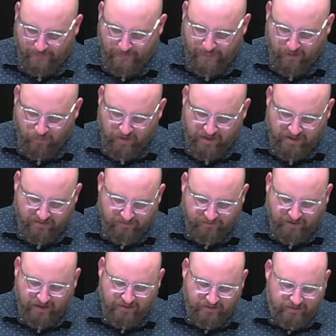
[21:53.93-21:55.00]
that we can
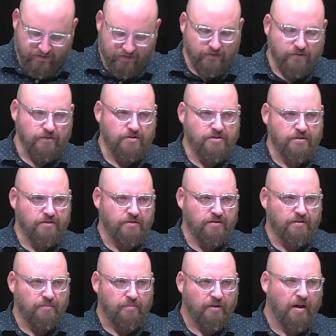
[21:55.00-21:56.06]
find the solution to
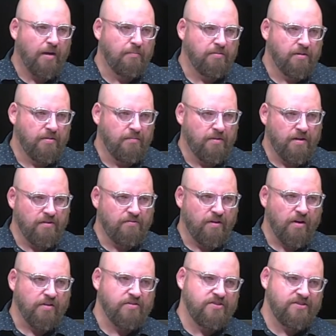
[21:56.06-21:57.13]
the problem of
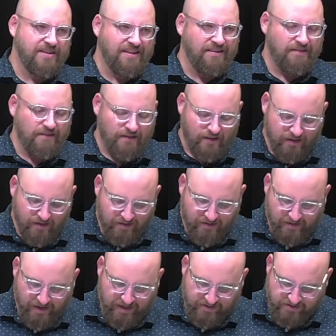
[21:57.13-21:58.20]
our sin
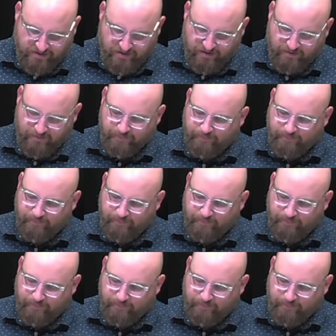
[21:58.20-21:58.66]
nature.